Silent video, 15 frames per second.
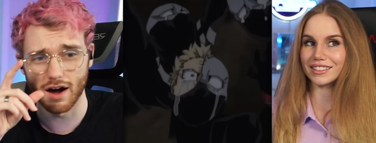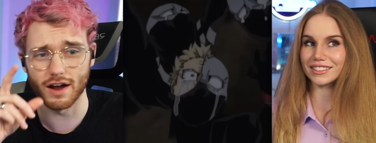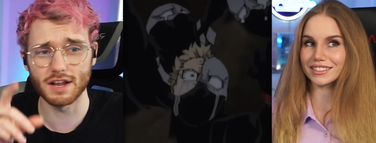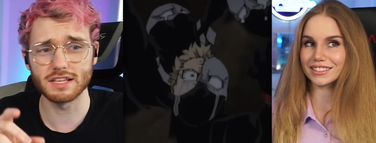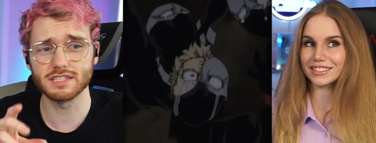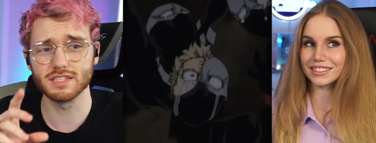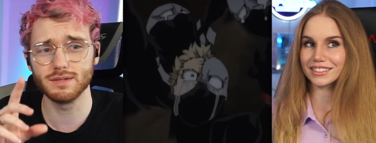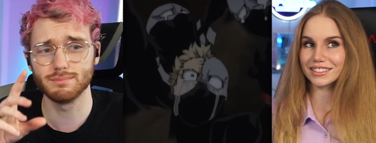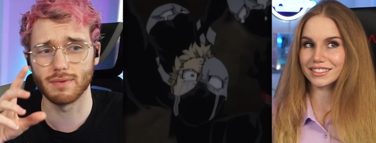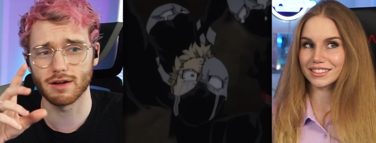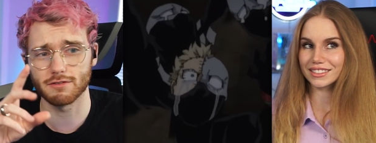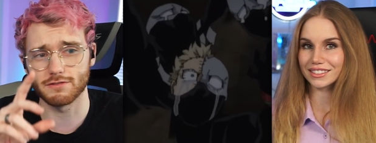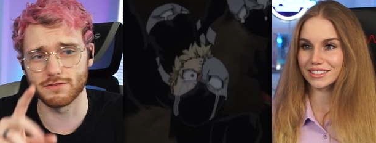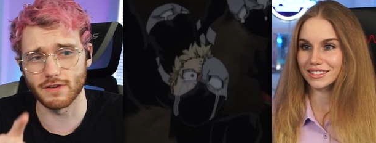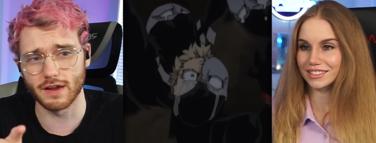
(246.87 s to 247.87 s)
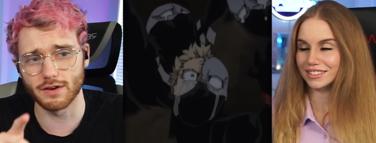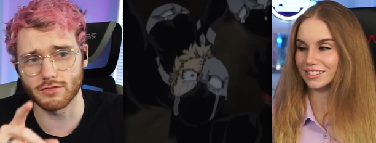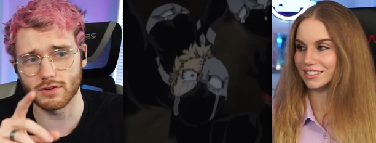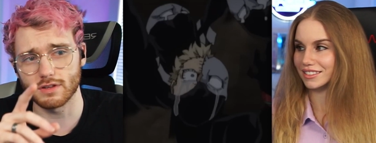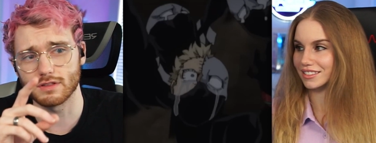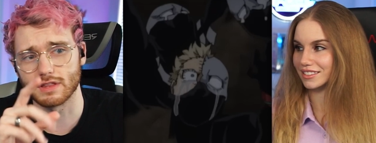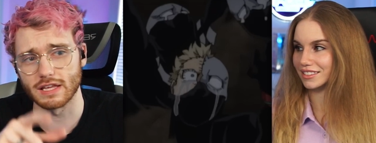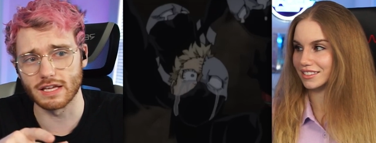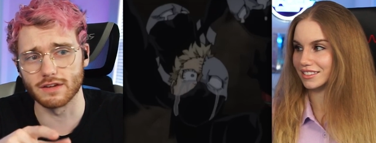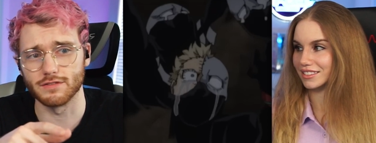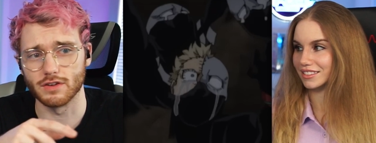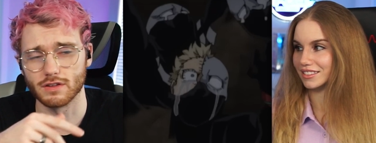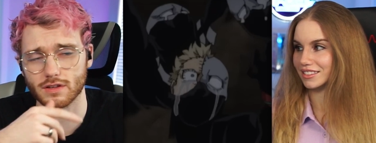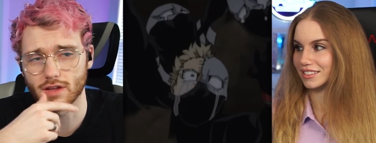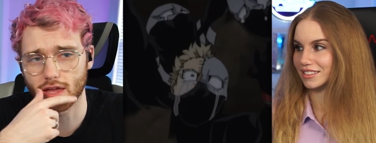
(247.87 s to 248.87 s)
Speaker 1: honestly, my favorite League of
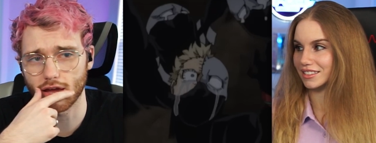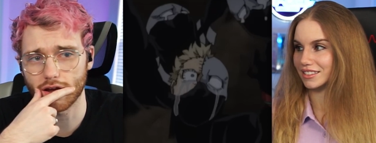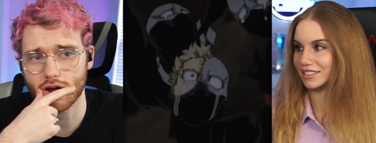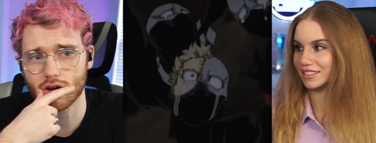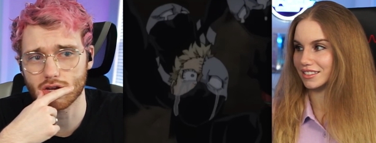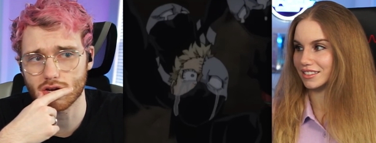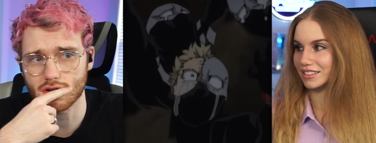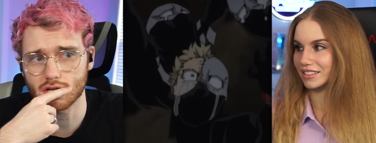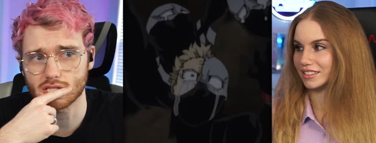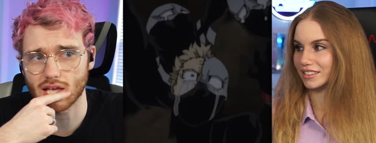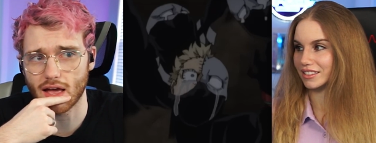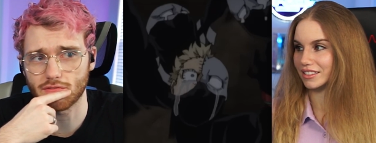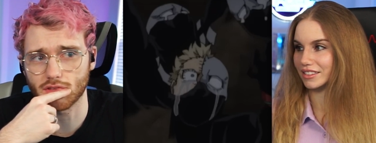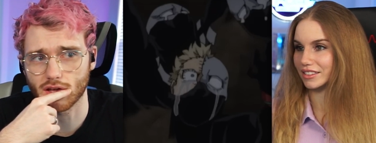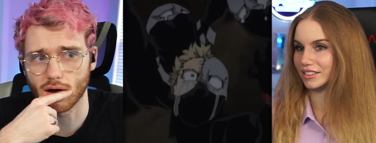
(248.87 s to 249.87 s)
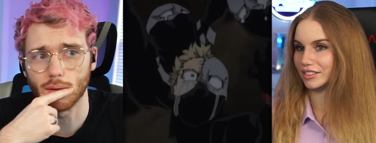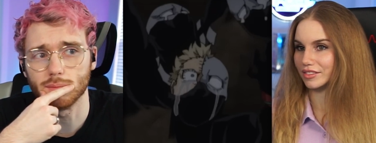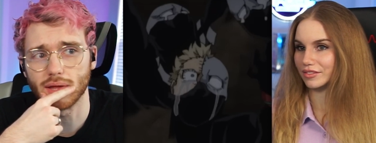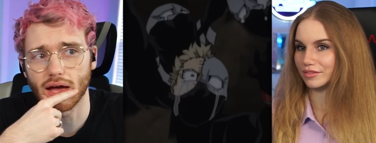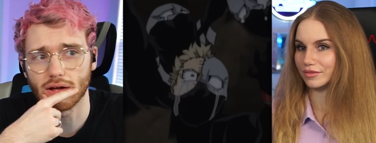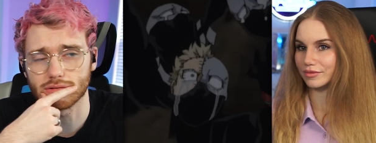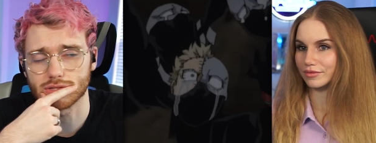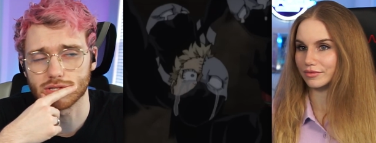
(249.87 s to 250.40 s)
Villain characters have to come down